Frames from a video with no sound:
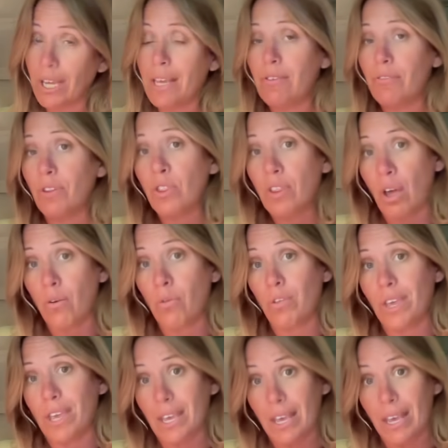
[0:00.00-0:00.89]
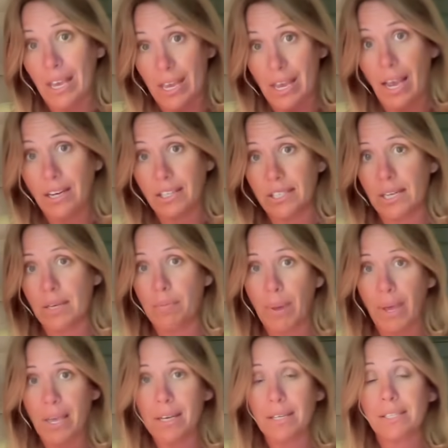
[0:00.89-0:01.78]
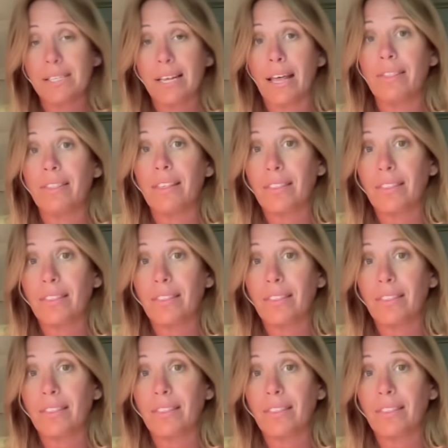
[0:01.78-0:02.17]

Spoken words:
even though the EHCP has said